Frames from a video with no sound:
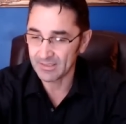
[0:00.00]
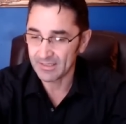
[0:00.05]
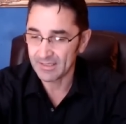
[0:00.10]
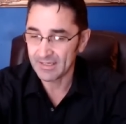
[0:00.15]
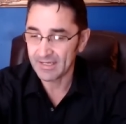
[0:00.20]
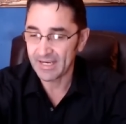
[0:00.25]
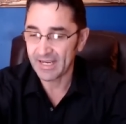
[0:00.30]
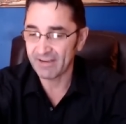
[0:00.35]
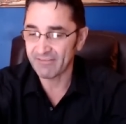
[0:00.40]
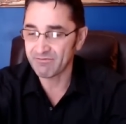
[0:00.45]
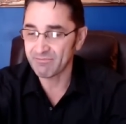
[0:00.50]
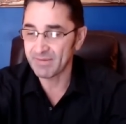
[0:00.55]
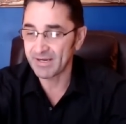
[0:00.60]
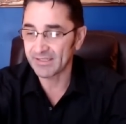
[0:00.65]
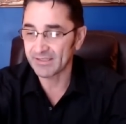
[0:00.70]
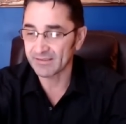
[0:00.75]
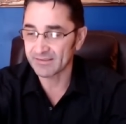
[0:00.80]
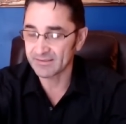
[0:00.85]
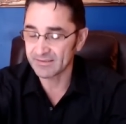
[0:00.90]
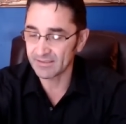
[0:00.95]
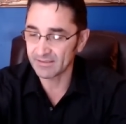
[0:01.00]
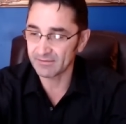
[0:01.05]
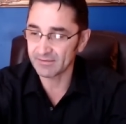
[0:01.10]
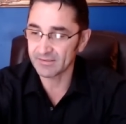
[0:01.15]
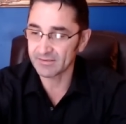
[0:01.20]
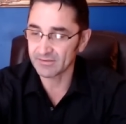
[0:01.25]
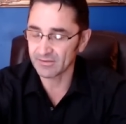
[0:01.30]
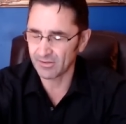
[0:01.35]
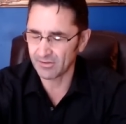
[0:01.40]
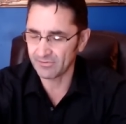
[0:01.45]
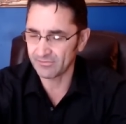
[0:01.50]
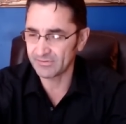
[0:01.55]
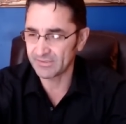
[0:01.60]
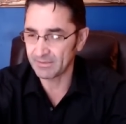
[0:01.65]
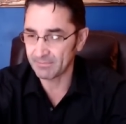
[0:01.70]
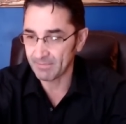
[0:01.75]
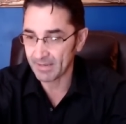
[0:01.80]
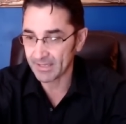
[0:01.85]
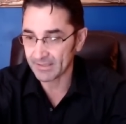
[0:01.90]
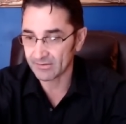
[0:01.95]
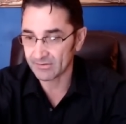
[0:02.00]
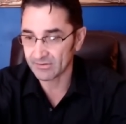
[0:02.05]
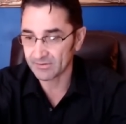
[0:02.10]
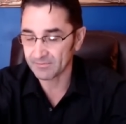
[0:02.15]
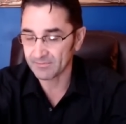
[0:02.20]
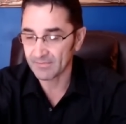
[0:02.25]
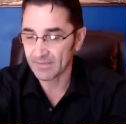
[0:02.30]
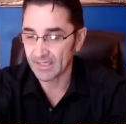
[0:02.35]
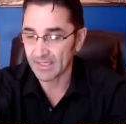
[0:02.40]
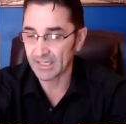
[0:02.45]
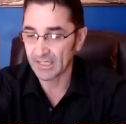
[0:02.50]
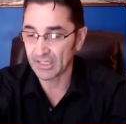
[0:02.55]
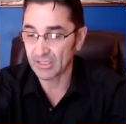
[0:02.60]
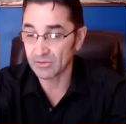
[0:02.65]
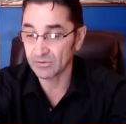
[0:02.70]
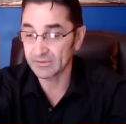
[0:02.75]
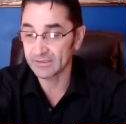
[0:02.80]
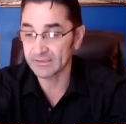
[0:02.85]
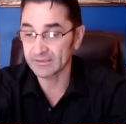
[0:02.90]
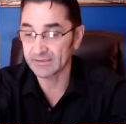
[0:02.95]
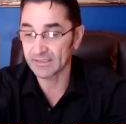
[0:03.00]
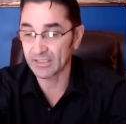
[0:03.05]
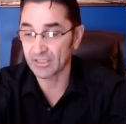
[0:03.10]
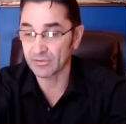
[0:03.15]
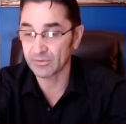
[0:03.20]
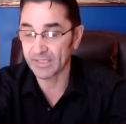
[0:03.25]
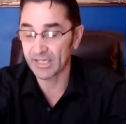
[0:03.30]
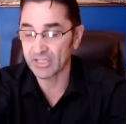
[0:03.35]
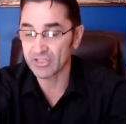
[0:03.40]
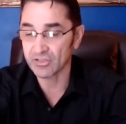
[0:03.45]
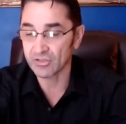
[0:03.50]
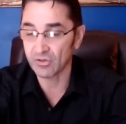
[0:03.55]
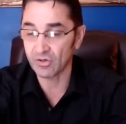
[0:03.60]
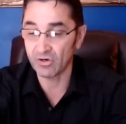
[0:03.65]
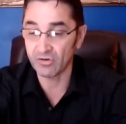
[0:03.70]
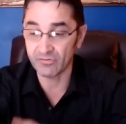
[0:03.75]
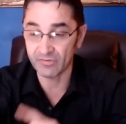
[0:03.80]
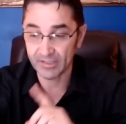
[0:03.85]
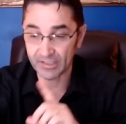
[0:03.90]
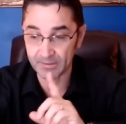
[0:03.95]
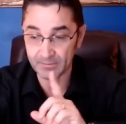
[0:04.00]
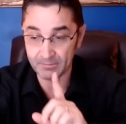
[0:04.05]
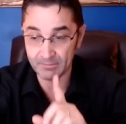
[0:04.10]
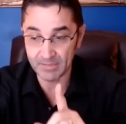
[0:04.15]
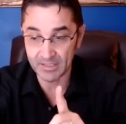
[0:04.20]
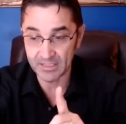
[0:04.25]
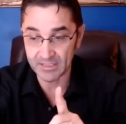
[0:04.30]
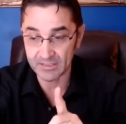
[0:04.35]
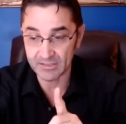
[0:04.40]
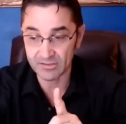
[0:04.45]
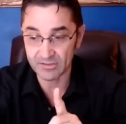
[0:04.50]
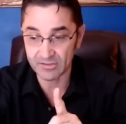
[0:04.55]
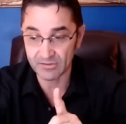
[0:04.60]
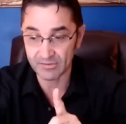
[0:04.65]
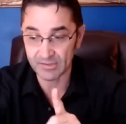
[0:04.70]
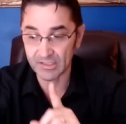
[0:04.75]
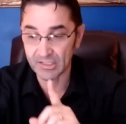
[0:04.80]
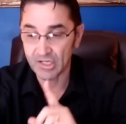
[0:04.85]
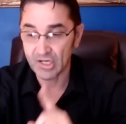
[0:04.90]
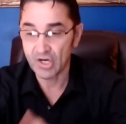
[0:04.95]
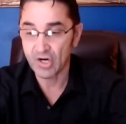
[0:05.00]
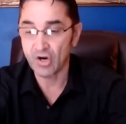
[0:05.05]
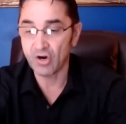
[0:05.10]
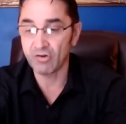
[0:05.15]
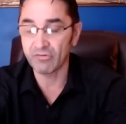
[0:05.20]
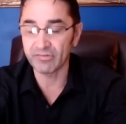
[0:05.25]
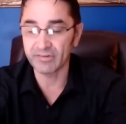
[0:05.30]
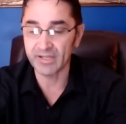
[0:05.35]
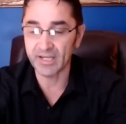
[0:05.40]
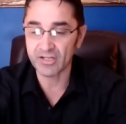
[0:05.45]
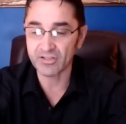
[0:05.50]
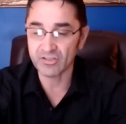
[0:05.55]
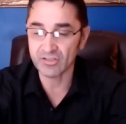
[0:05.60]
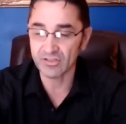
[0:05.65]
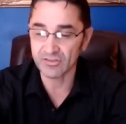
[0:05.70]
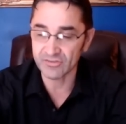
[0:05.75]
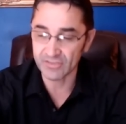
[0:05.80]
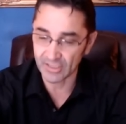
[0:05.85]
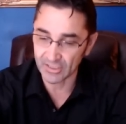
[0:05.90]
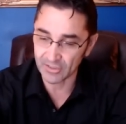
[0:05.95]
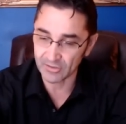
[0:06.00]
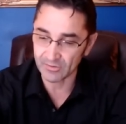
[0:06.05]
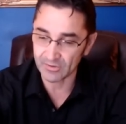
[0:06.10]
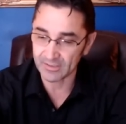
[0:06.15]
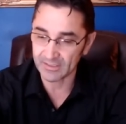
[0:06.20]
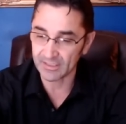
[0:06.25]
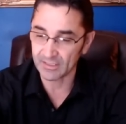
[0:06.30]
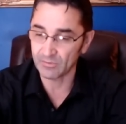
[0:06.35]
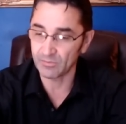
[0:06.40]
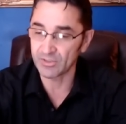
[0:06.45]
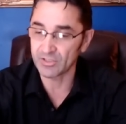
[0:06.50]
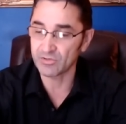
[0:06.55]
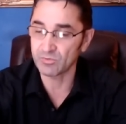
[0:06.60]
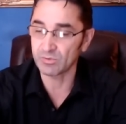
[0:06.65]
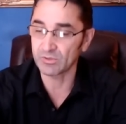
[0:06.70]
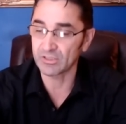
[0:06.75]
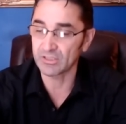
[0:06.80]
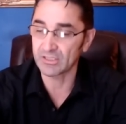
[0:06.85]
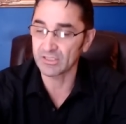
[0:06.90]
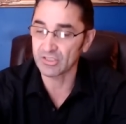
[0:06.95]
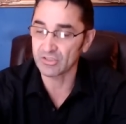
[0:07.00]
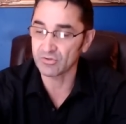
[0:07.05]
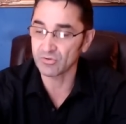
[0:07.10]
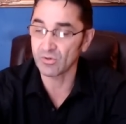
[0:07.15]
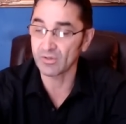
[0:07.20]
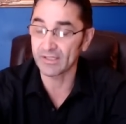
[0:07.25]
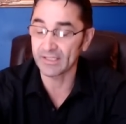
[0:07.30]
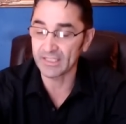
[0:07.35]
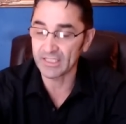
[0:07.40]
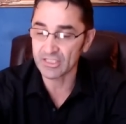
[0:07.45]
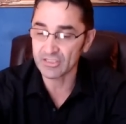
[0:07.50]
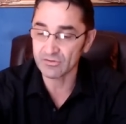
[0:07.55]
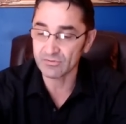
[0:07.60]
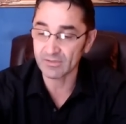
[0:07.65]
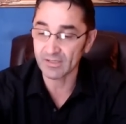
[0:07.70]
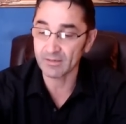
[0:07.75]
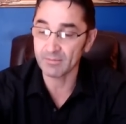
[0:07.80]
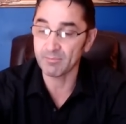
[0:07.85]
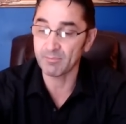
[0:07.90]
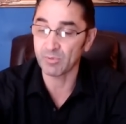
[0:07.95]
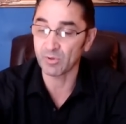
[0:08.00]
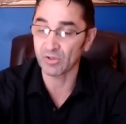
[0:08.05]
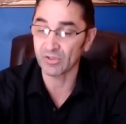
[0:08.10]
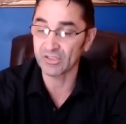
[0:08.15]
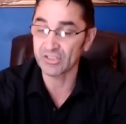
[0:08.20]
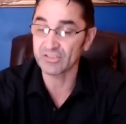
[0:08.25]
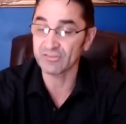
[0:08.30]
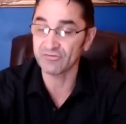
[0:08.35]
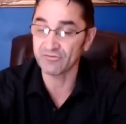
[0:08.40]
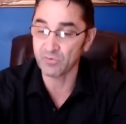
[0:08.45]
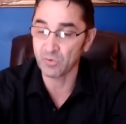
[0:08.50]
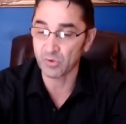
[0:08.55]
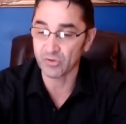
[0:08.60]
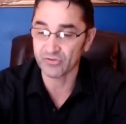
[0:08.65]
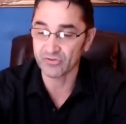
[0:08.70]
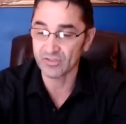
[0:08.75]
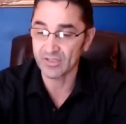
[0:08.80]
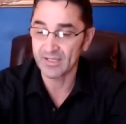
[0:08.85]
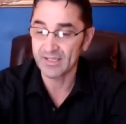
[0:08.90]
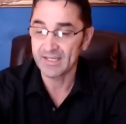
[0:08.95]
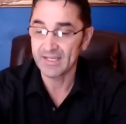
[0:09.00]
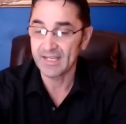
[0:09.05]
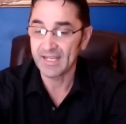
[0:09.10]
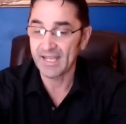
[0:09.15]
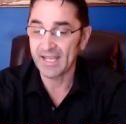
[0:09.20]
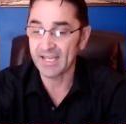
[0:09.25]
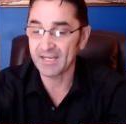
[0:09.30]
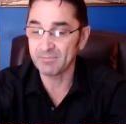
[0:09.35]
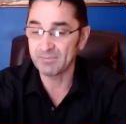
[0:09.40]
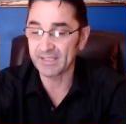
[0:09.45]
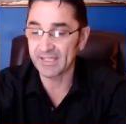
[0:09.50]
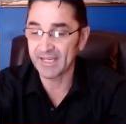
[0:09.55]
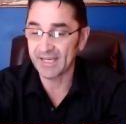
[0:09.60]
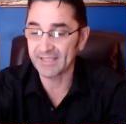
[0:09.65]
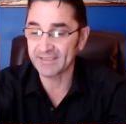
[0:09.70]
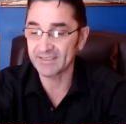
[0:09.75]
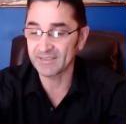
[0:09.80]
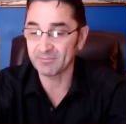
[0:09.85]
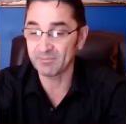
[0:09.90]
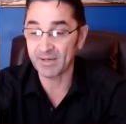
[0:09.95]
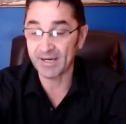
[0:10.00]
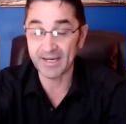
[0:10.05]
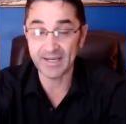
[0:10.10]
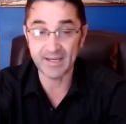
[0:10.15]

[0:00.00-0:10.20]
have made a series of demands, including the creation of a Ministry of National Security, which would control Israel police force and be headed by